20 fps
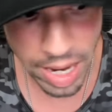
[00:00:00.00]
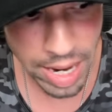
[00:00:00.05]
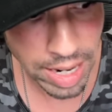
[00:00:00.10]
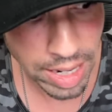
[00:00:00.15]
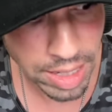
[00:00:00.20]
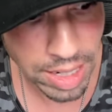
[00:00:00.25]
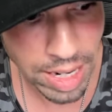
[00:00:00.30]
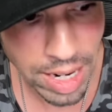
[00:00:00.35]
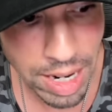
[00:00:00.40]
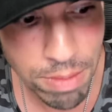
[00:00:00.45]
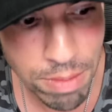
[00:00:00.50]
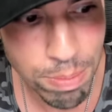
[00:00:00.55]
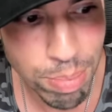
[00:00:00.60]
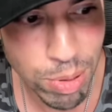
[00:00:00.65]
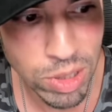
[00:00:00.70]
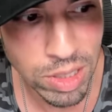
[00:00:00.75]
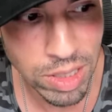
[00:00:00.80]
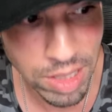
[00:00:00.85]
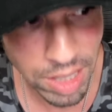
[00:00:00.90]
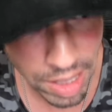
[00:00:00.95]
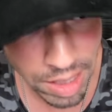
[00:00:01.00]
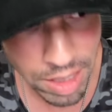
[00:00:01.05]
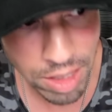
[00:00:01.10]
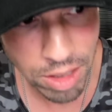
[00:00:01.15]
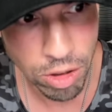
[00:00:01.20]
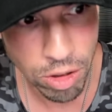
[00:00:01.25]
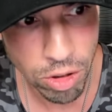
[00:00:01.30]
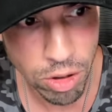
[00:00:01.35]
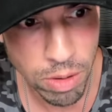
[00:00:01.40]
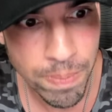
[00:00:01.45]
And in
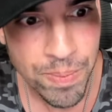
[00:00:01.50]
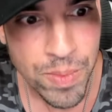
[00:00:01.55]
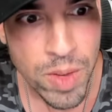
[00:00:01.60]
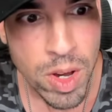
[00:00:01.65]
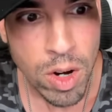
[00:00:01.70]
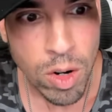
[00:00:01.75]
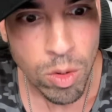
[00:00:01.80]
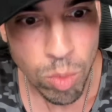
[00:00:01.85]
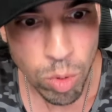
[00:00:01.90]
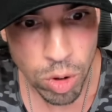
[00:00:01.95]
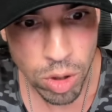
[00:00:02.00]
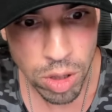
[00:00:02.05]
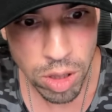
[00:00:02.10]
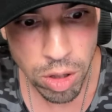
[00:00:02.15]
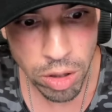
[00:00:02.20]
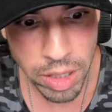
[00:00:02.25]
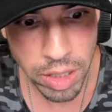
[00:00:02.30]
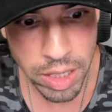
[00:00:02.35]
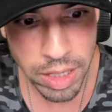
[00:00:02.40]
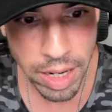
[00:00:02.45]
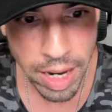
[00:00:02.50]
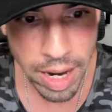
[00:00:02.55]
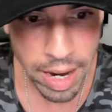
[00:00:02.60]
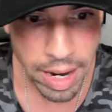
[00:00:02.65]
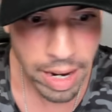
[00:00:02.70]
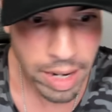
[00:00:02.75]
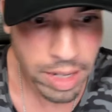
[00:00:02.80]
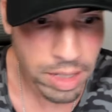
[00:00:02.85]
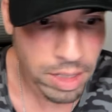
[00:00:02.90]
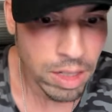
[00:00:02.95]
particular, we're looking
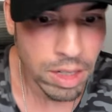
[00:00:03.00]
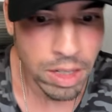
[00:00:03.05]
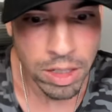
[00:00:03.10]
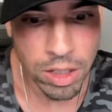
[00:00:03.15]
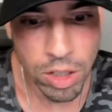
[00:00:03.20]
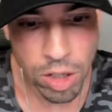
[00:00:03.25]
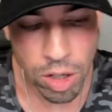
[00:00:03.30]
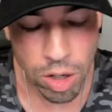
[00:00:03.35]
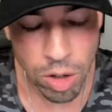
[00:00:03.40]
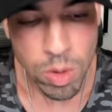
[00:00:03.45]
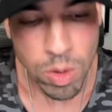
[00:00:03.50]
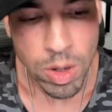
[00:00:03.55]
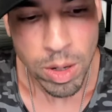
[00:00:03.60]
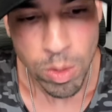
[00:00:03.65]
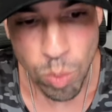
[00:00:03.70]
at you know,